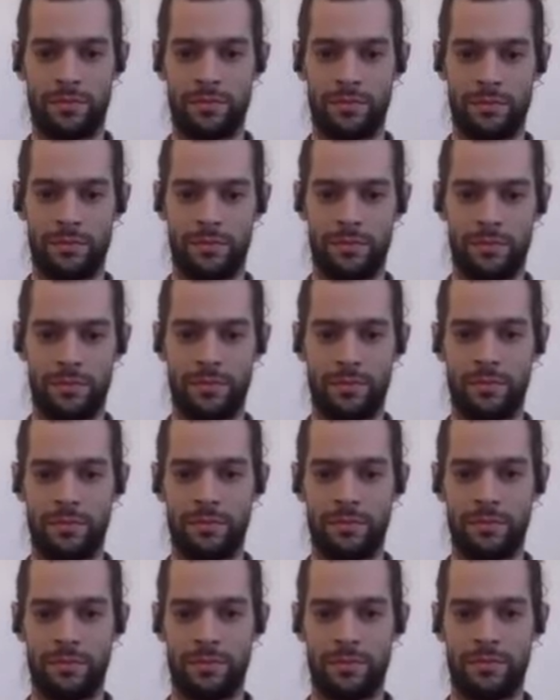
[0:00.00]

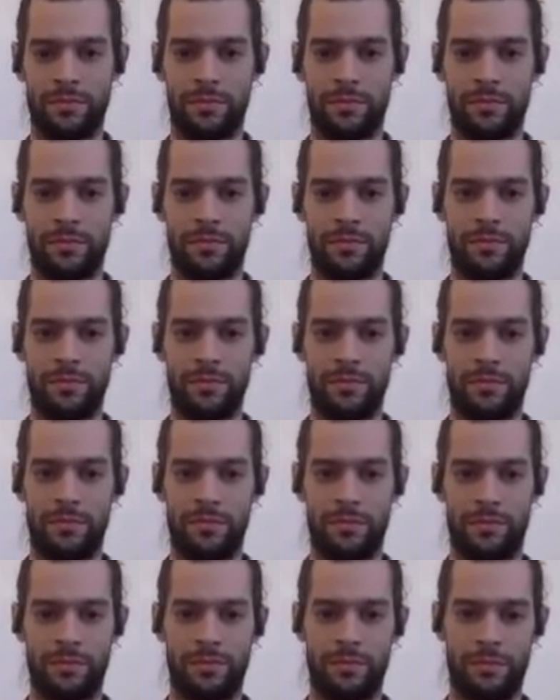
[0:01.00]

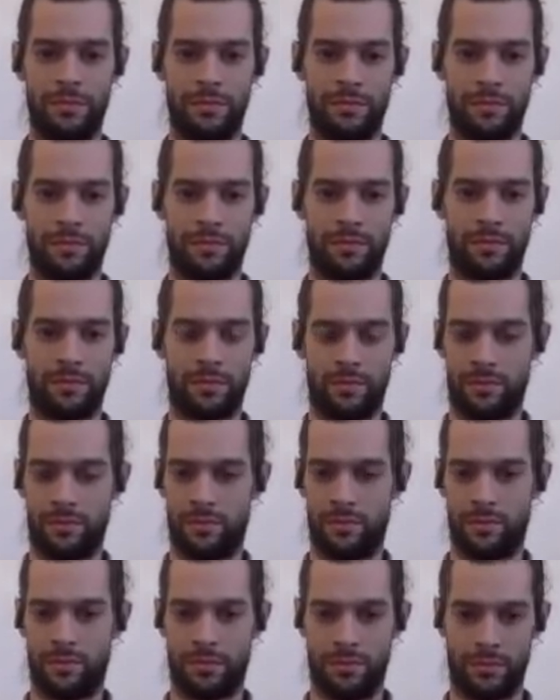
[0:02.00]

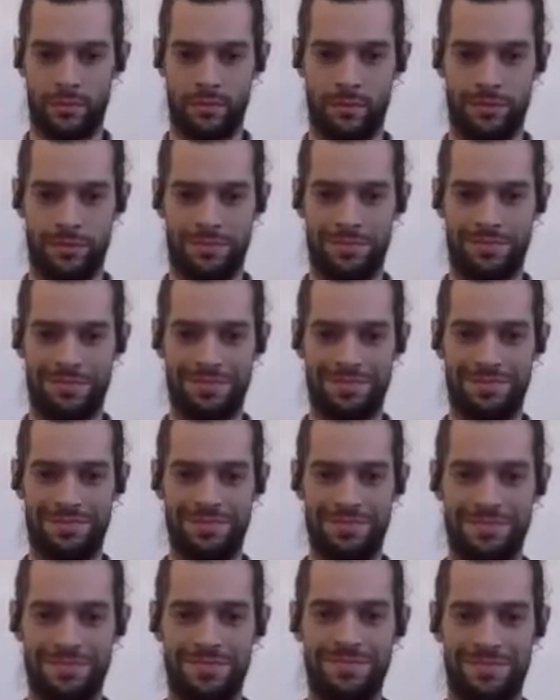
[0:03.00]

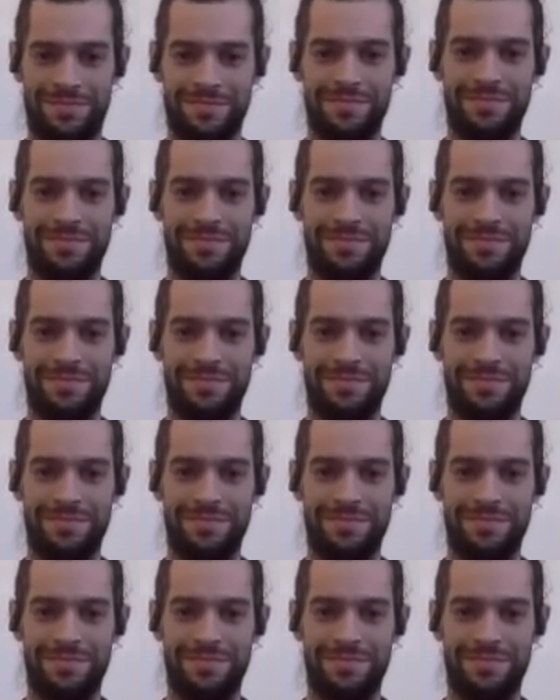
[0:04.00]
No words are spoken by the person on screen.